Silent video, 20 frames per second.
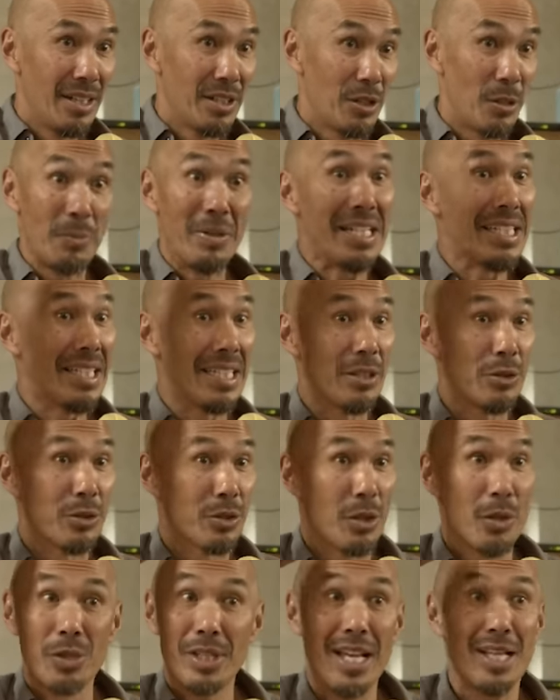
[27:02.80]
To me,
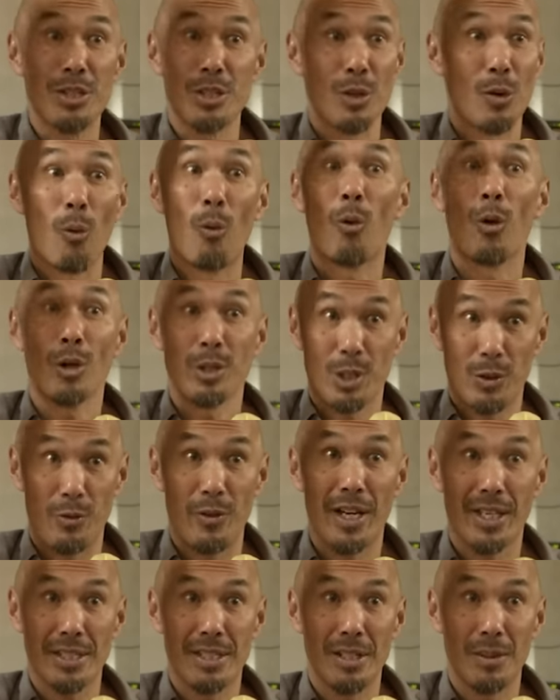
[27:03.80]
that's the worst
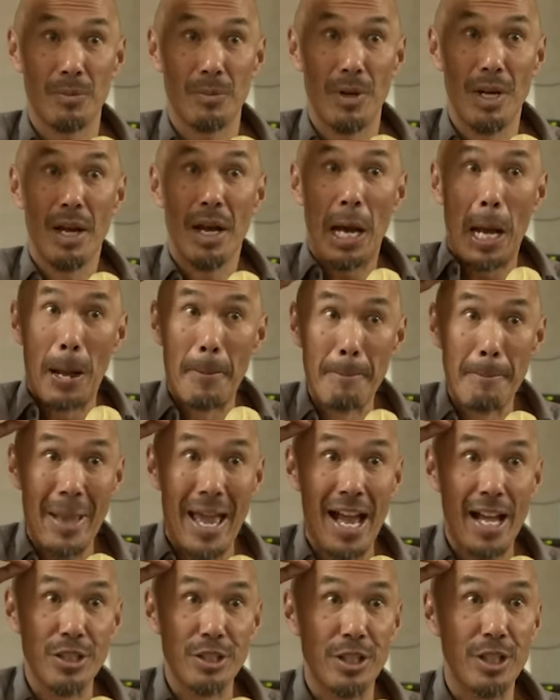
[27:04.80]
victim.
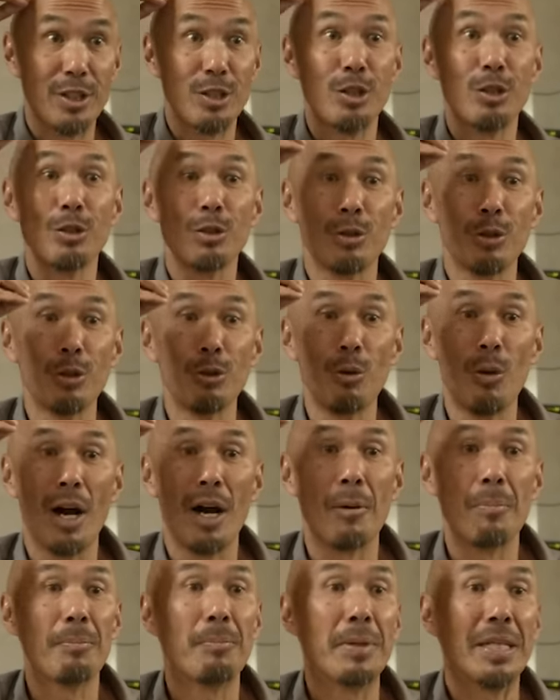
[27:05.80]
Imagine you grew
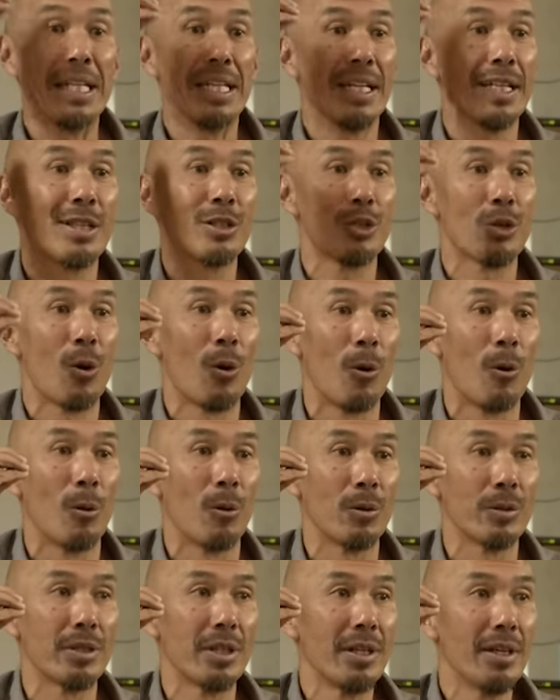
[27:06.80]
up being
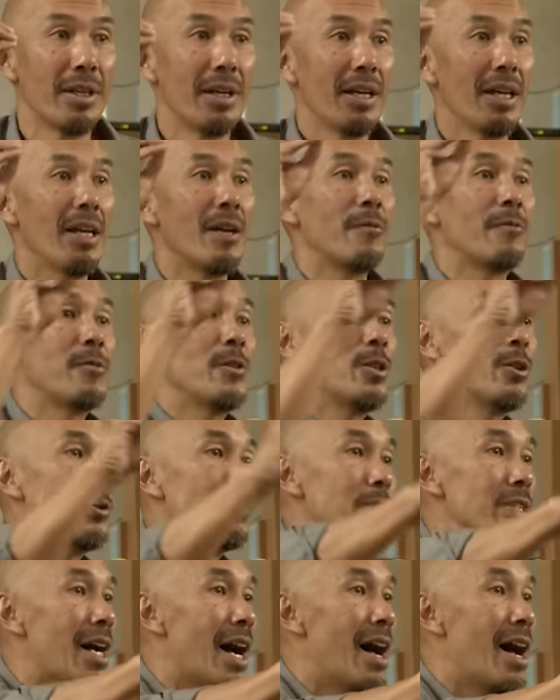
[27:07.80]
told if
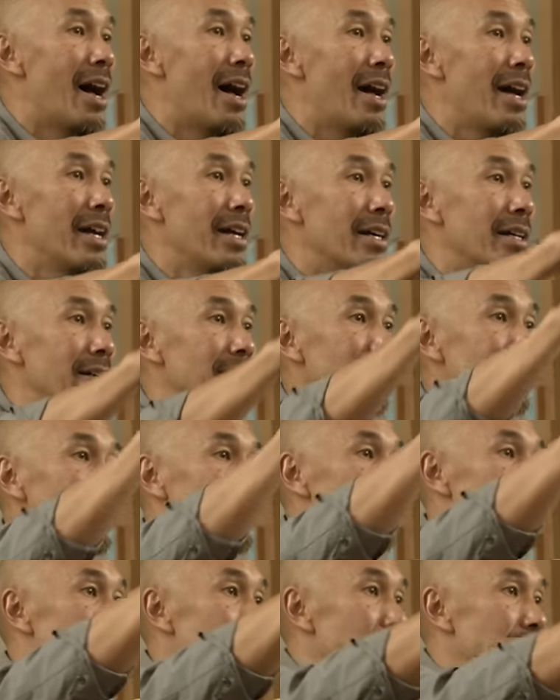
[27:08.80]
you die
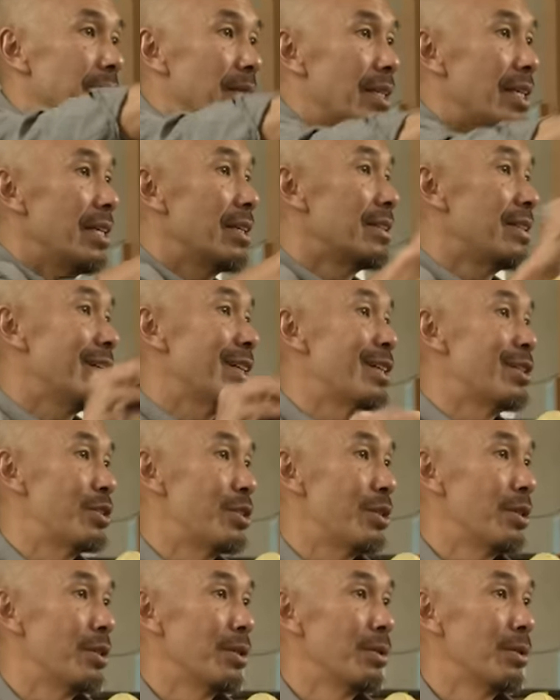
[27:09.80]
killing a
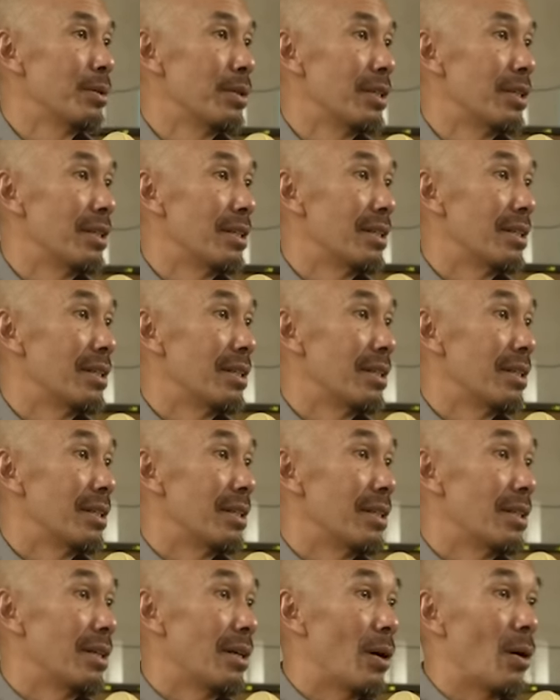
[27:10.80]
Jew
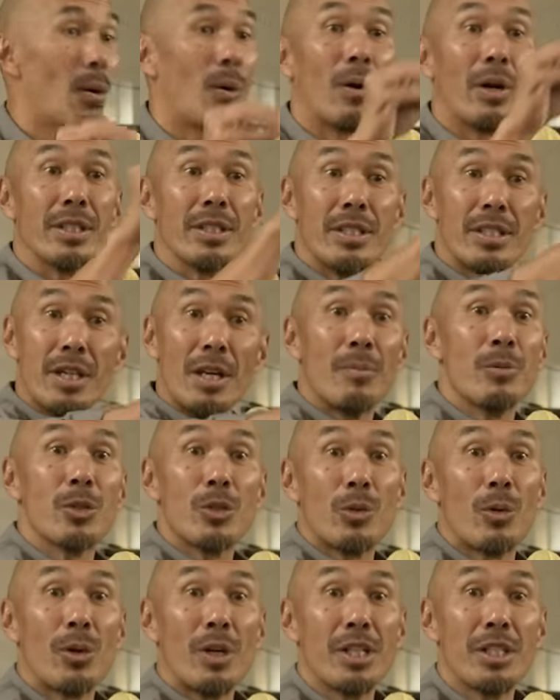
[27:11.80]
or in some
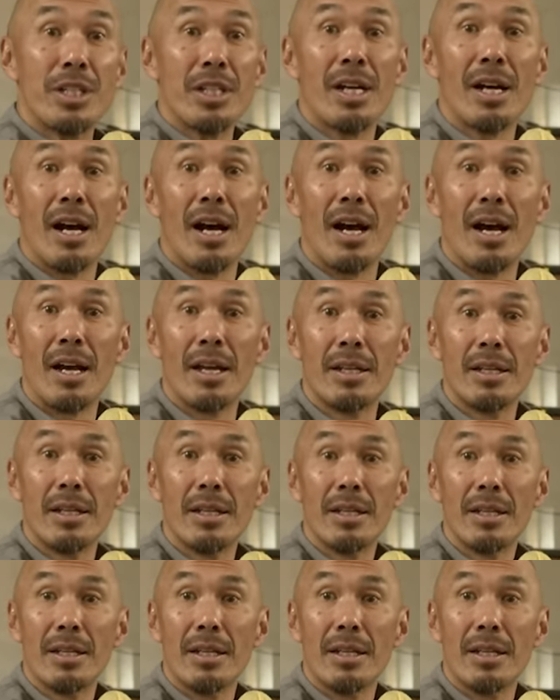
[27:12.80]
sort of jihad,